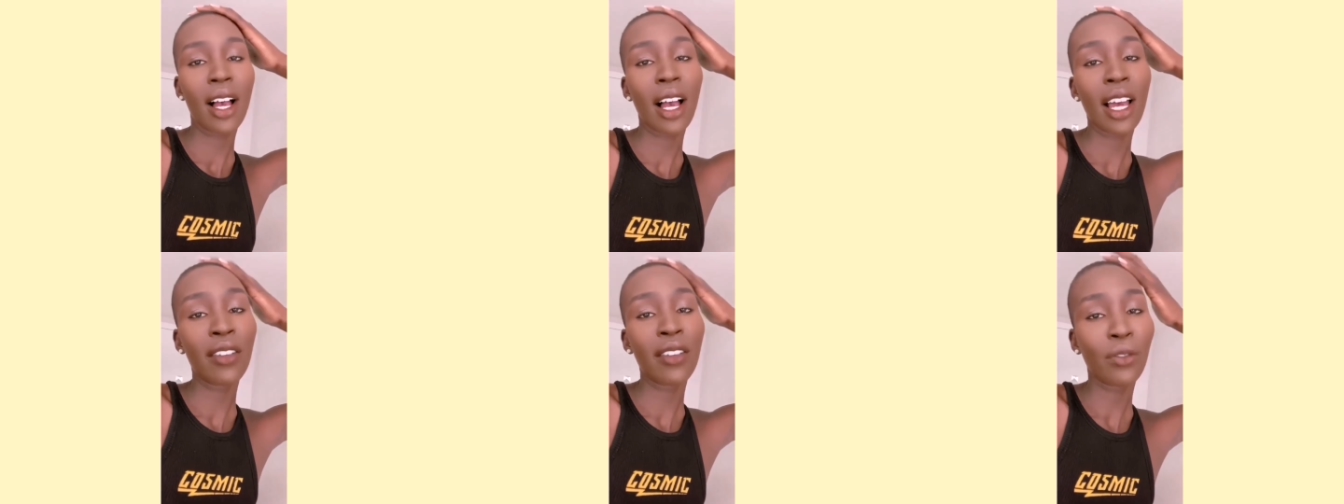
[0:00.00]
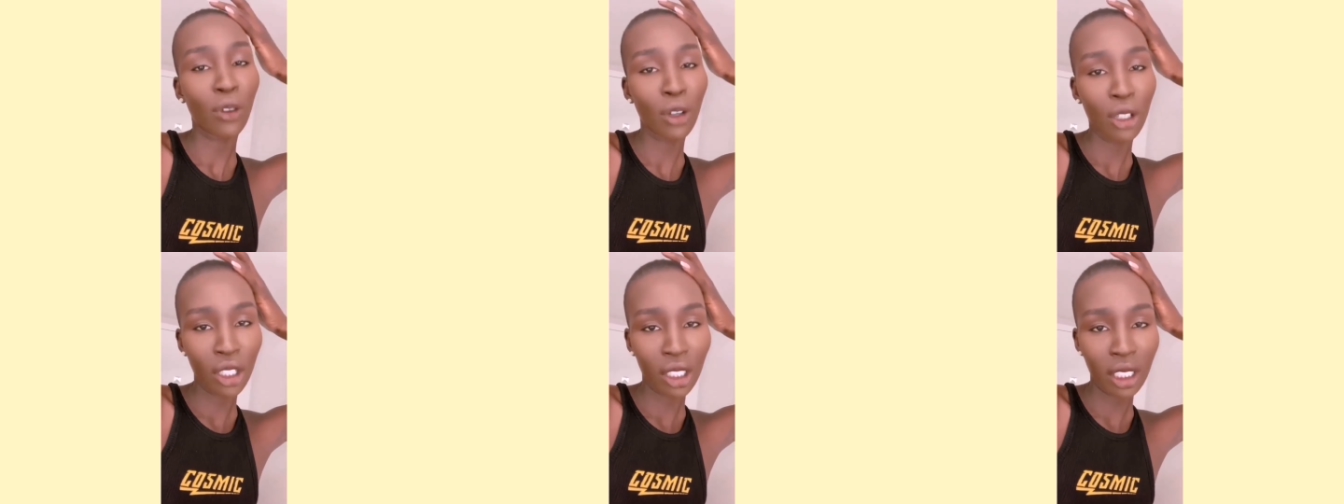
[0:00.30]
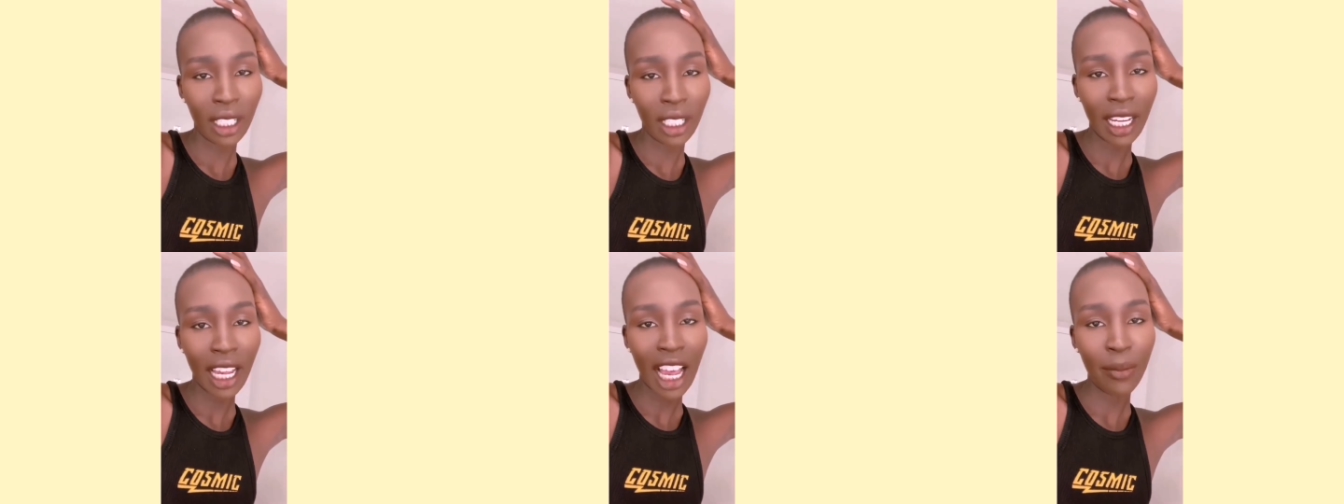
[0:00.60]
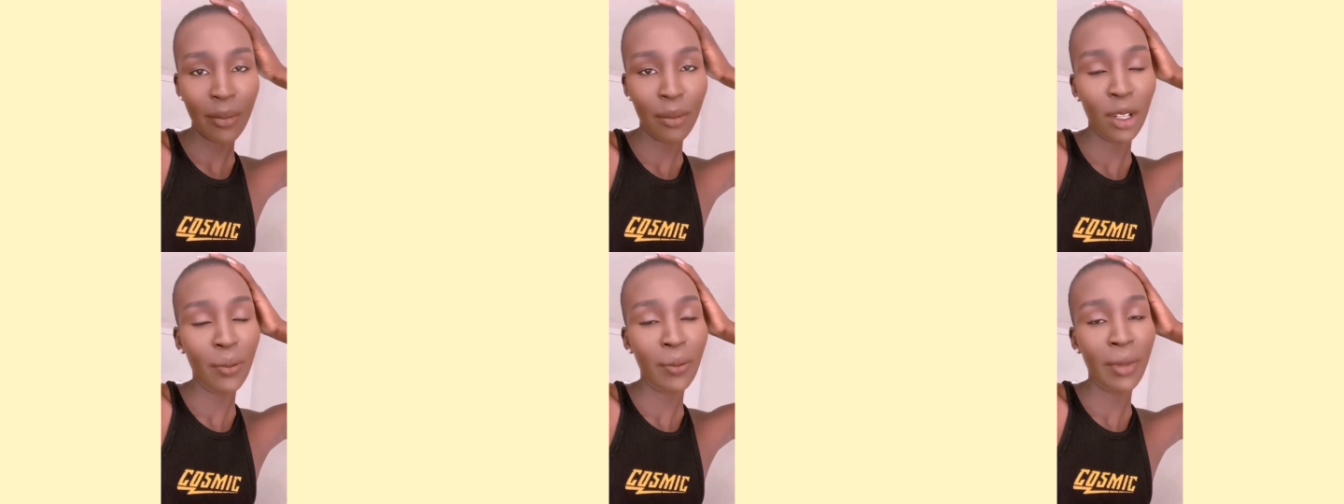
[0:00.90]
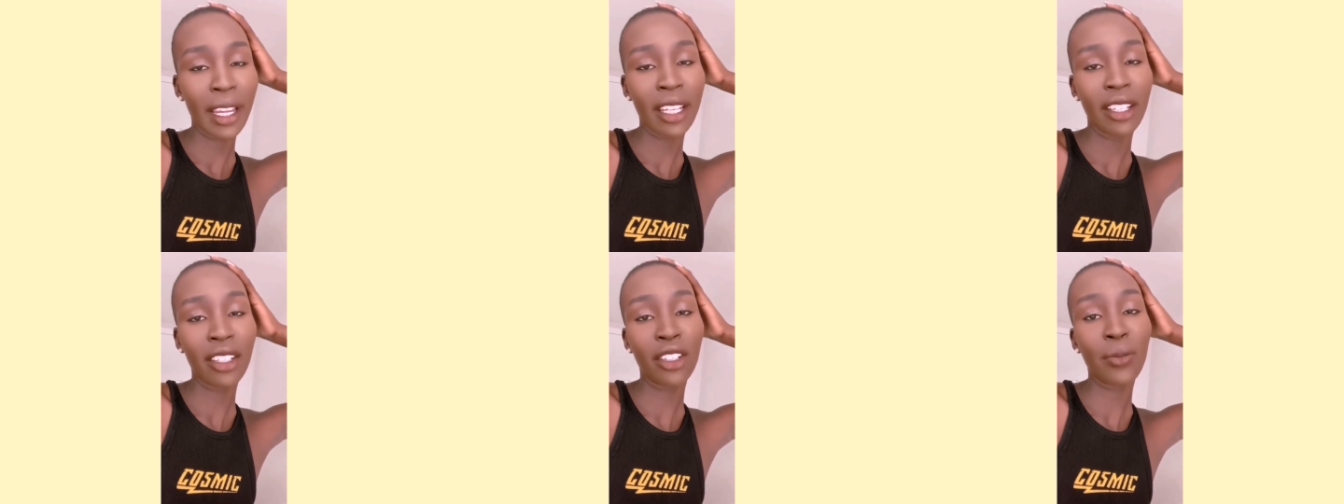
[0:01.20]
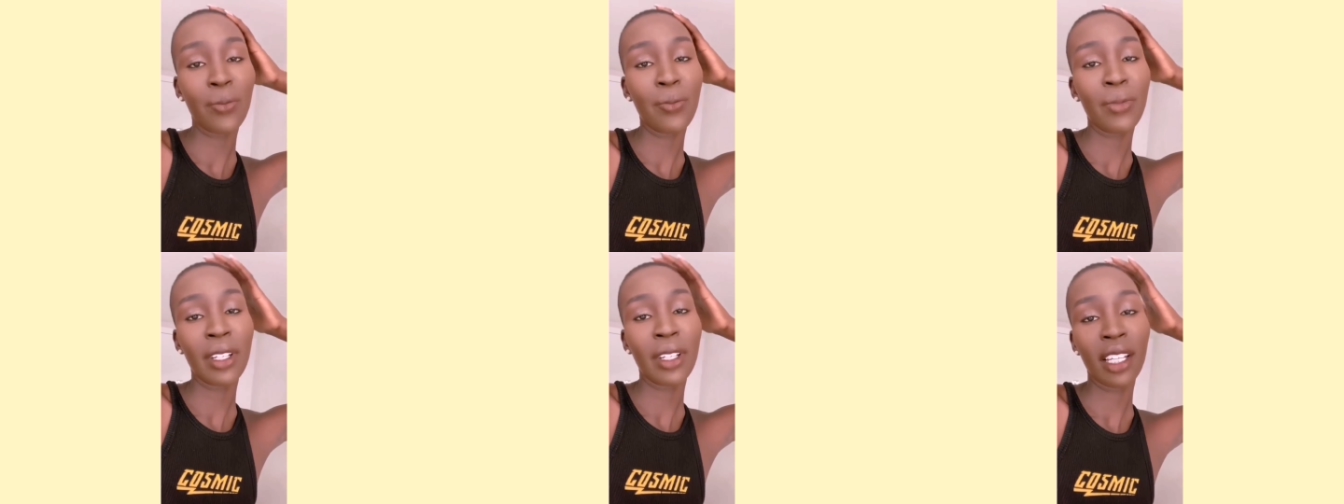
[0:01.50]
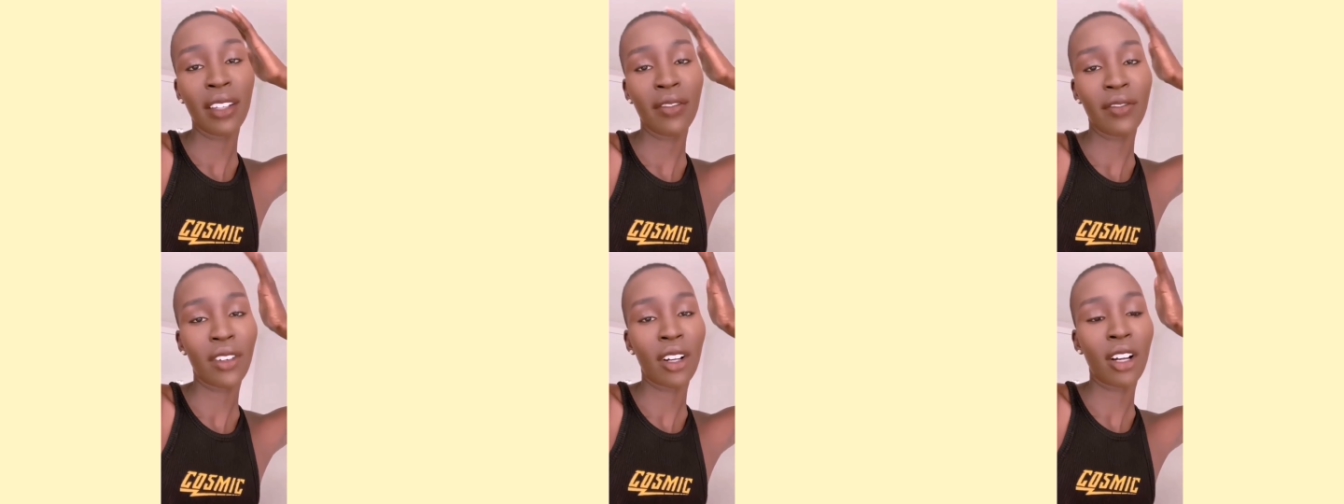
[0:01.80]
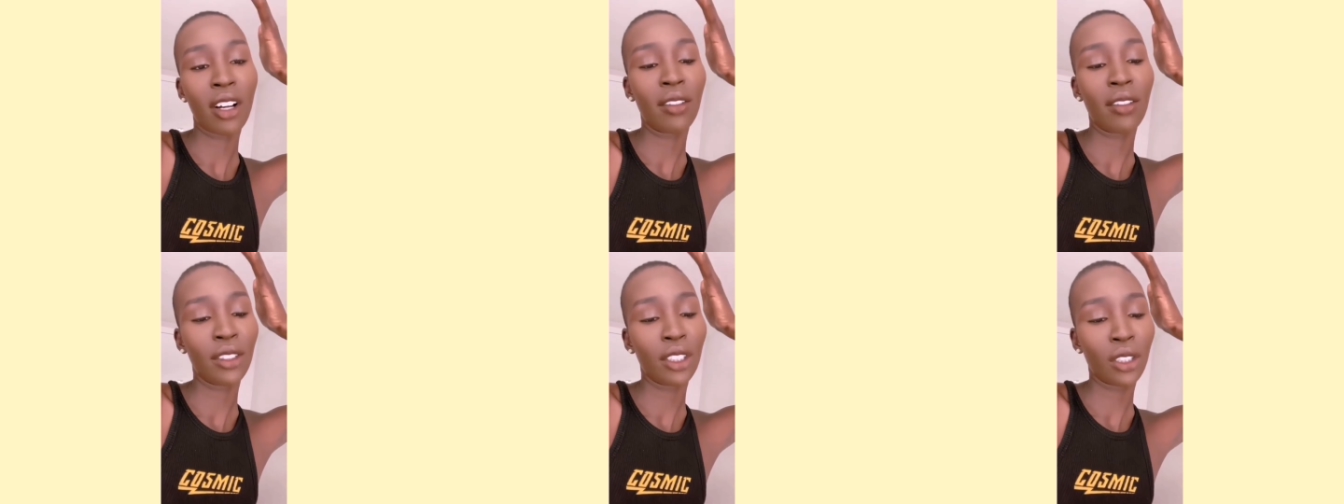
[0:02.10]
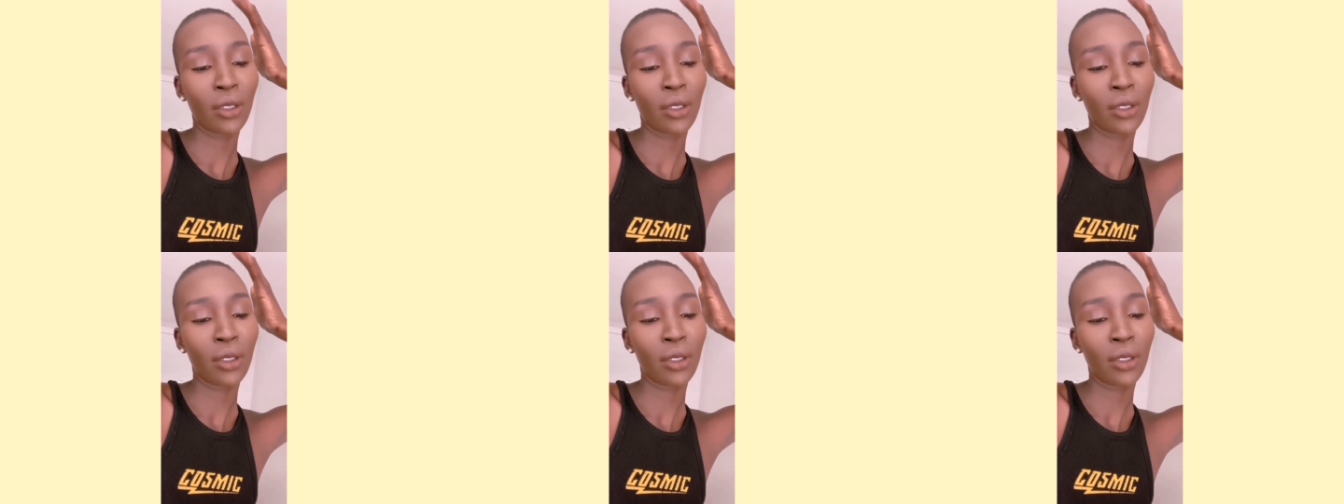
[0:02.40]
Unfortunately, I've been made to be involved,